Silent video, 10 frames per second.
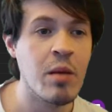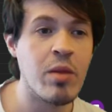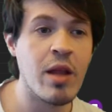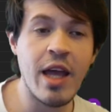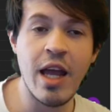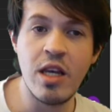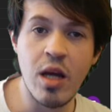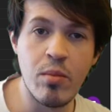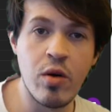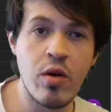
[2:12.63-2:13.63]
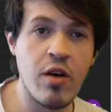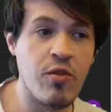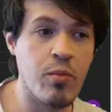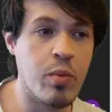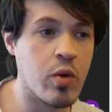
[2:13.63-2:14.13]
playing a number
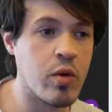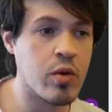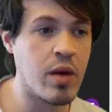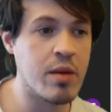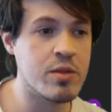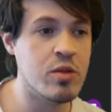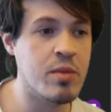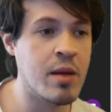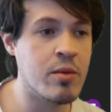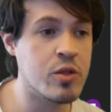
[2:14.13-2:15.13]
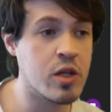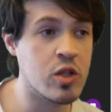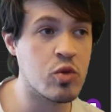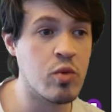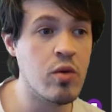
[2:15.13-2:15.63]
of board wipes to be able to
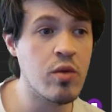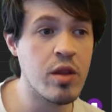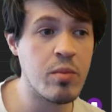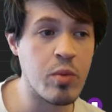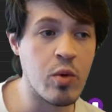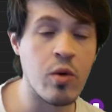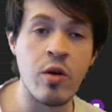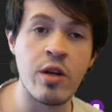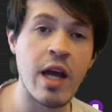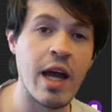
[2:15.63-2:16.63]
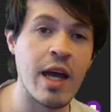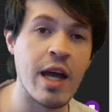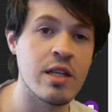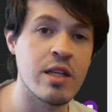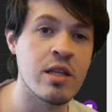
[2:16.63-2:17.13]
control the board
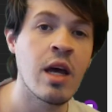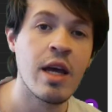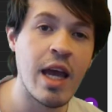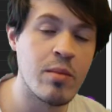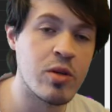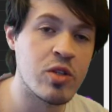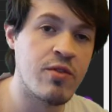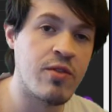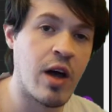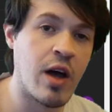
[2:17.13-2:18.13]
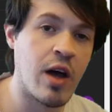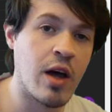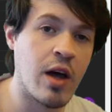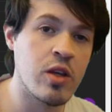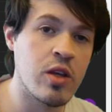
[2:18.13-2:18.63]
and gain a bunch of
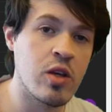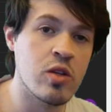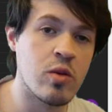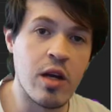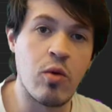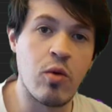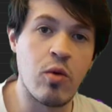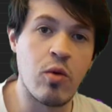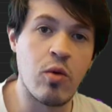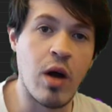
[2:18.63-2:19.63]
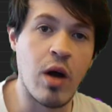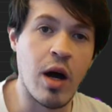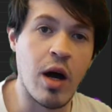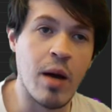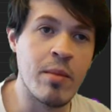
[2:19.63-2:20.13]
values with Ikra and Kraum in the
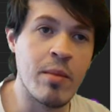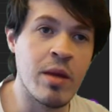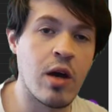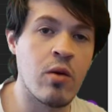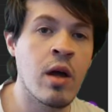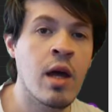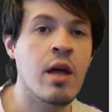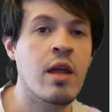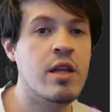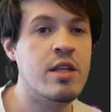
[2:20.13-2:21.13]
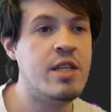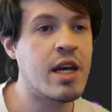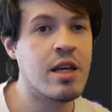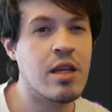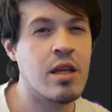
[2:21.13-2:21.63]
command zone. Now, the deck,